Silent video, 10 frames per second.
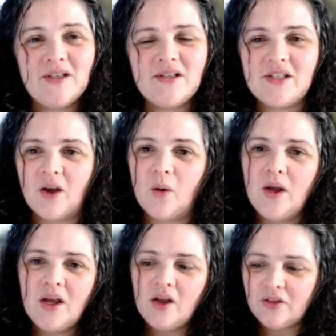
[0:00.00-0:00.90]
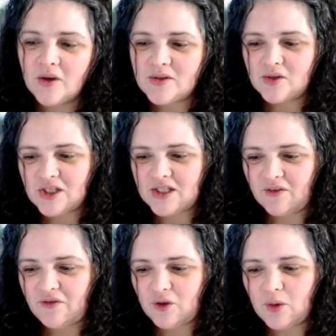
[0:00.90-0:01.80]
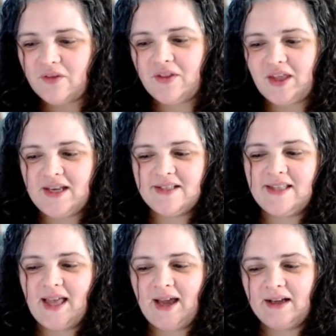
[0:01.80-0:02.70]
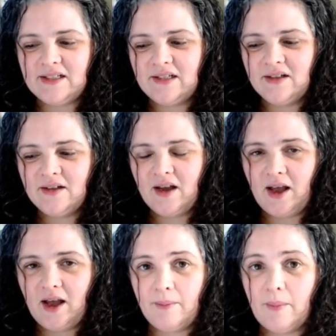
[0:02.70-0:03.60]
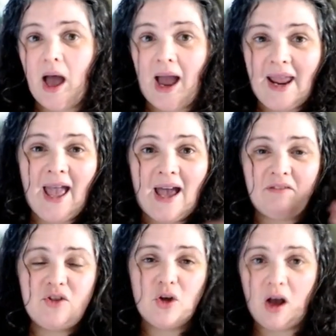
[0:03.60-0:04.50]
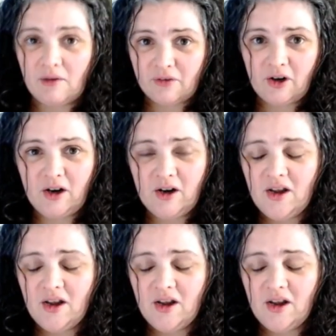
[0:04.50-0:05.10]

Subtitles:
So those are just a few of the things that I have to offer.